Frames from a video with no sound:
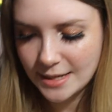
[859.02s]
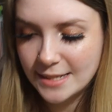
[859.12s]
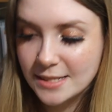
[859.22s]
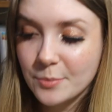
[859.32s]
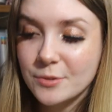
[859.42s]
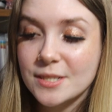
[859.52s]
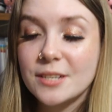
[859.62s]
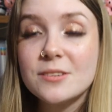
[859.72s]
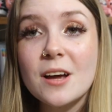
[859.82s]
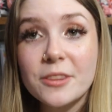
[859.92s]
Next up was
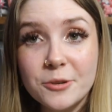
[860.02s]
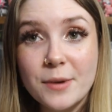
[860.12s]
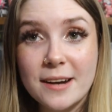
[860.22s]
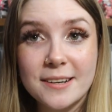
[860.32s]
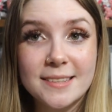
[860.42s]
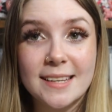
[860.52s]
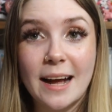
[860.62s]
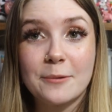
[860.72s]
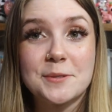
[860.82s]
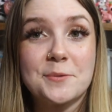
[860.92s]
another record that
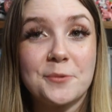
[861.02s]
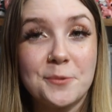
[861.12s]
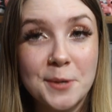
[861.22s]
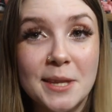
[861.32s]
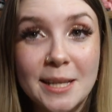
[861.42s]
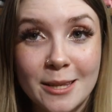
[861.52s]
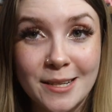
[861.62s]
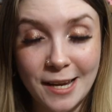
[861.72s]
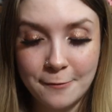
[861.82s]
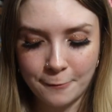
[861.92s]
I was really
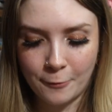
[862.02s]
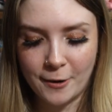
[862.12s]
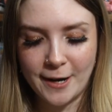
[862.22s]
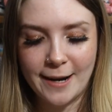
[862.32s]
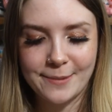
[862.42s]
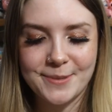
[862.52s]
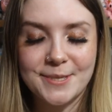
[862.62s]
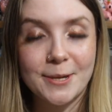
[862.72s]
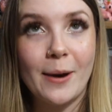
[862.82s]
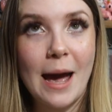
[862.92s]
looking for and I'm
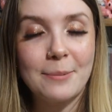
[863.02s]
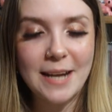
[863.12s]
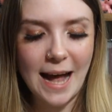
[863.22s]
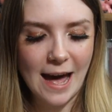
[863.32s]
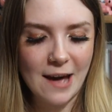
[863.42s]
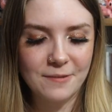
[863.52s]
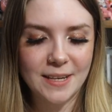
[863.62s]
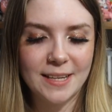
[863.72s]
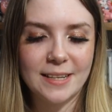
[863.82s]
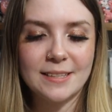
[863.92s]
so happy to have.
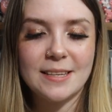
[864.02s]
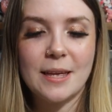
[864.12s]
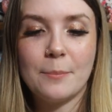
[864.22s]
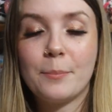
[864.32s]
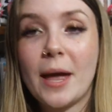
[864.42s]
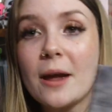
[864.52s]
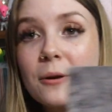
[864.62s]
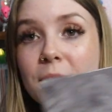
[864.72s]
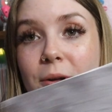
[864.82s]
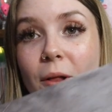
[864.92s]
It is
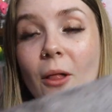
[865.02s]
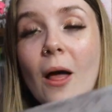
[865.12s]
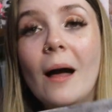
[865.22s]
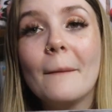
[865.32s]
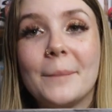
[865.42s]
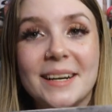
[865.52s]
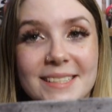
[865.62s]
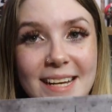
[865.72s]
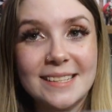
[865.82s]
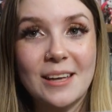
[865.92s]
Imperial by
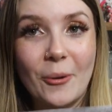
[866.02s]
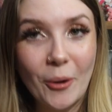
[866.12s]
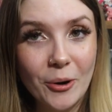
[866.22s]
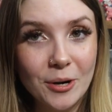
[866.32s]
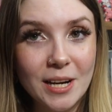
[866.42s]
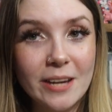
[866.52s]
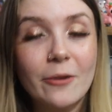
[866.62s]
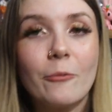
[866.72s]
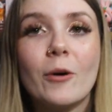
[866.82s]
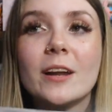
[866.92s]
Denzel Curry,
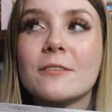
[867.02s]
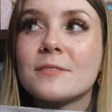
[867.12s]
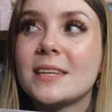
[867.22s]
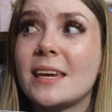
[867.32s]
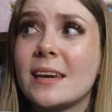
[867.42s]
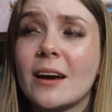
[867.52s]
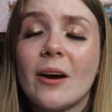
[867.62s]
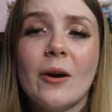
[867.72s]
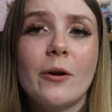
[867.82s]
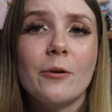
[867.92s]
one of the
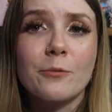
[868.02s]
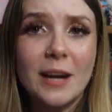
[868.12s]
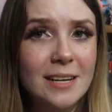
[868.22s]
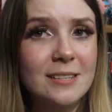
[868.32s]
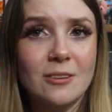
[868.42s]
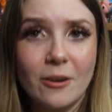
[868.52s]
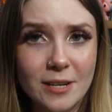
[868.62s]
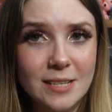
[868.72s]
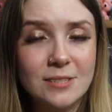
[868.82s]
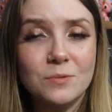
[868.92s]
greatest
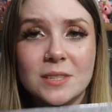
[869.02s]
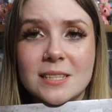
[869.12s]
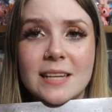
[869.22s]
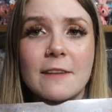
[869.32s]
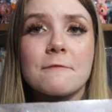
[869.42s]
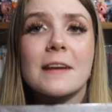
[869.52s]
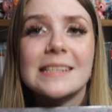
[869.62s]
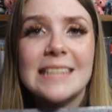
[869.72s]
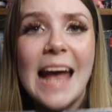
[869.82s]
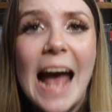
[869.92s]
artists, released a
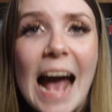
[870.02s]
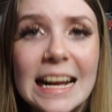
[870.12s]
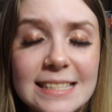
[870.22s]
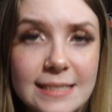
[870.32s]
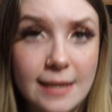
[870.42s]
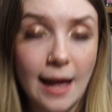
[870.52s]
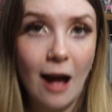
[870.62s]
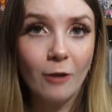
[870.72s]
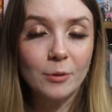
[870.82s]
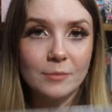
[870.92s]
fantastic
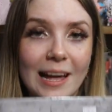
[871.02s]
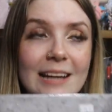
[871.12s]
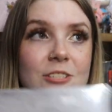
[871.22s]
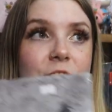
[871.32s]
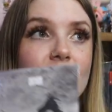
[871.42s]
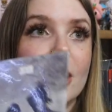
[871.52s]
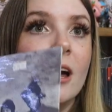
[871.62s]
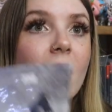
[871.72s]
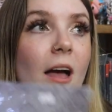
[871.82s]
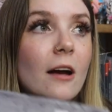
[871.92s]
album last year
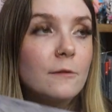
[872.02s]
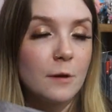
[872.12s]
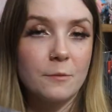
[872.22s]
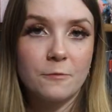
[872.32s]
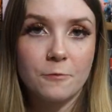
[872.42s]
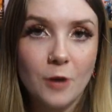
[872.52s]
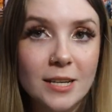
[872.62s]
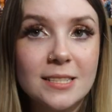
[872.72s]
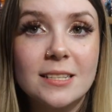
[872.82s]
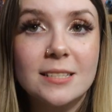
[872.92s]
from
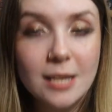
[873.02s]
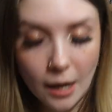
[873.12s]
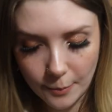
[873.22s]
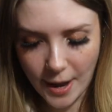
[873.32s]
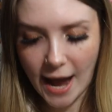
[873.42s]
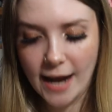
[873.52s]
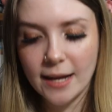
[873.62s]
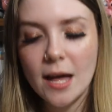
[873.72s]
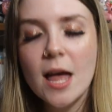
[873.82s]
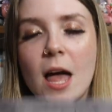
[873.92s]
front to
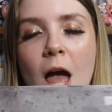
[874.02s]
back